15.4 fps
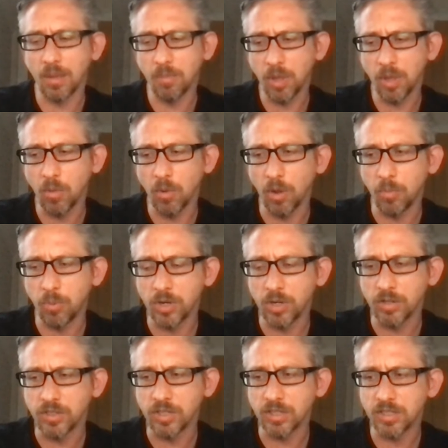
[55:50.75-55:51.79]
who are
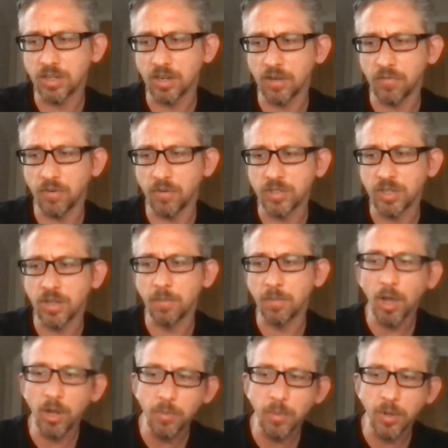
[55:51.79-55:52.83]
producing stuff for us at the
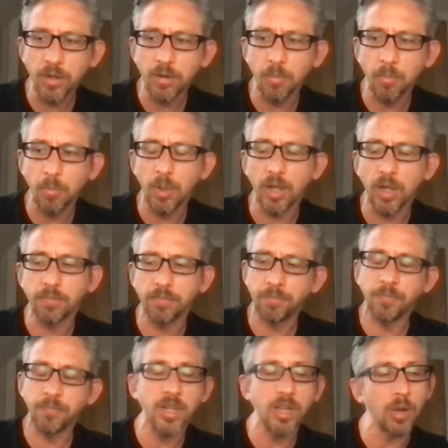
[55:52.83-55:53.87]
moment, but
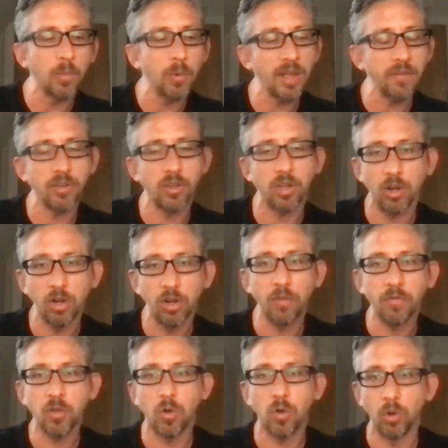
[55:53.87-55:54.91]
you know, we haven't got a lot
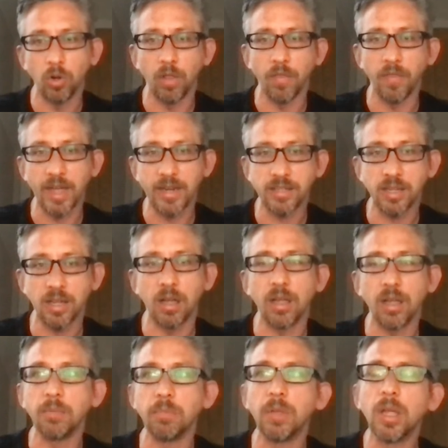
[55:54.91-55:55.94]
of call on their
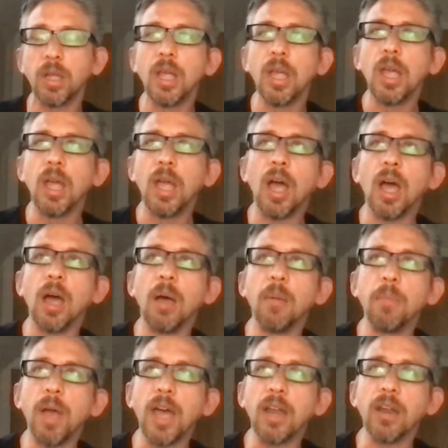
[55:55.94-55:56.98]
time.
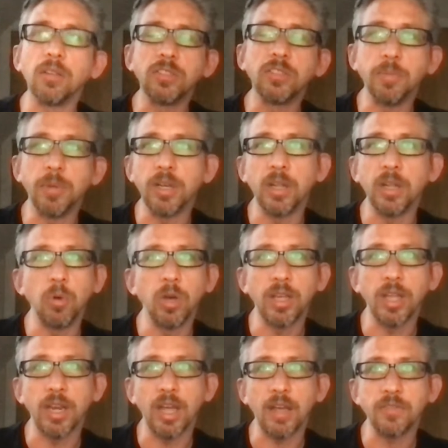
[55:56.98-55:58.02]
And ultimately, we're
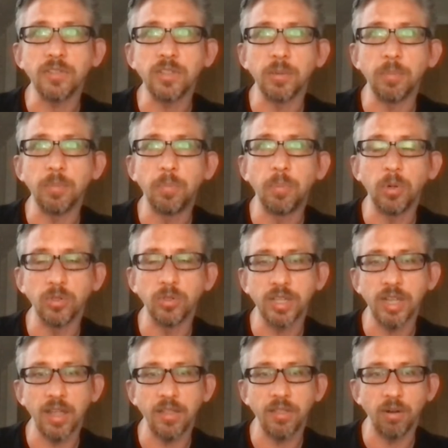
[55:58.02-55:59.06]
going to have to pull
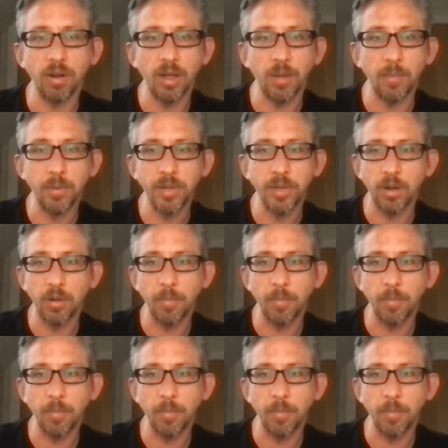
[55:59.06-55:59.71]
together our, you know, a